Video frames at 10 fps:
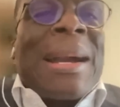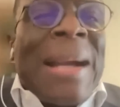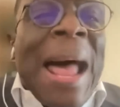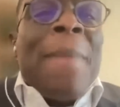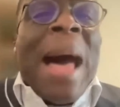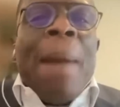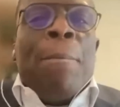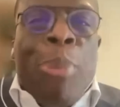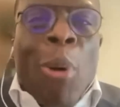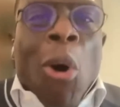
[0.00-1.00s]
Cram
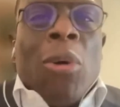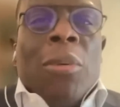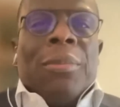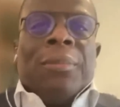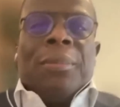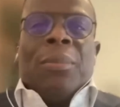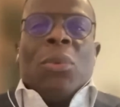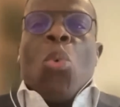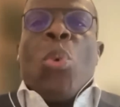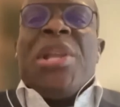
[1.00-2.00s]
and pour
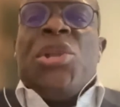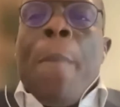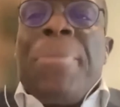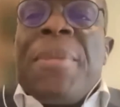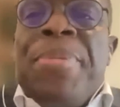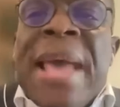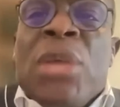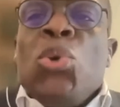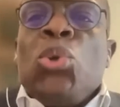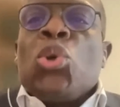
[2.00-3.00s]
will not prepare
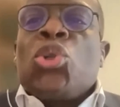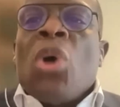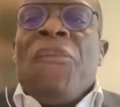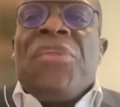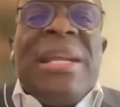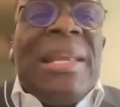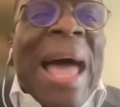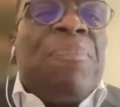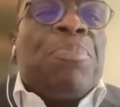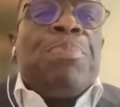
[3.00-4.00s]
you to solve real
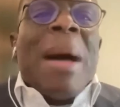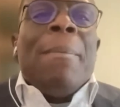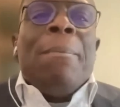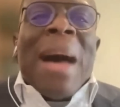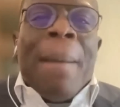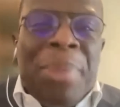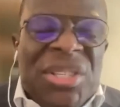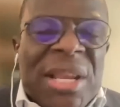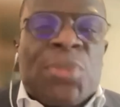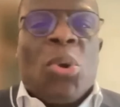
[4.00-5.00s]
life and
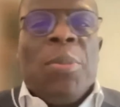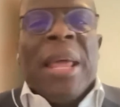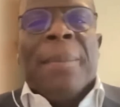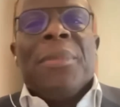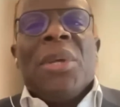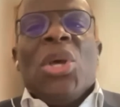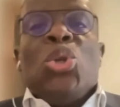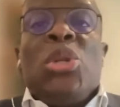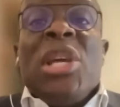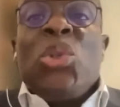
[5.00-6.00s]
business problems.
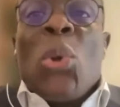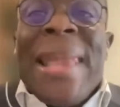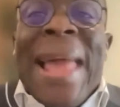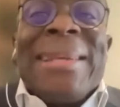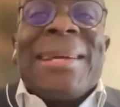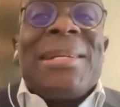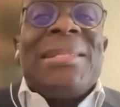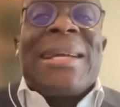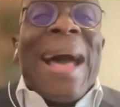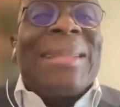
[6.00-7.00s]
You need to learn
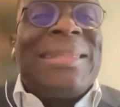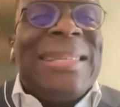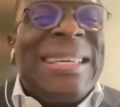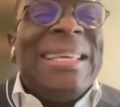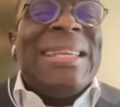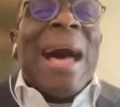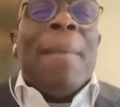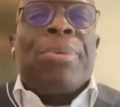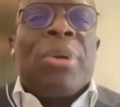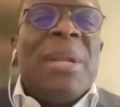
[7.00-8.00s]
critical thinking
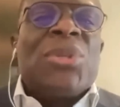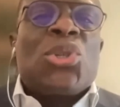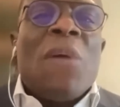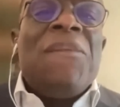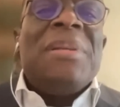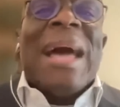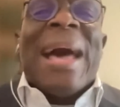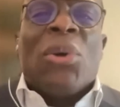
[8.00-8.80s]
and problem solving and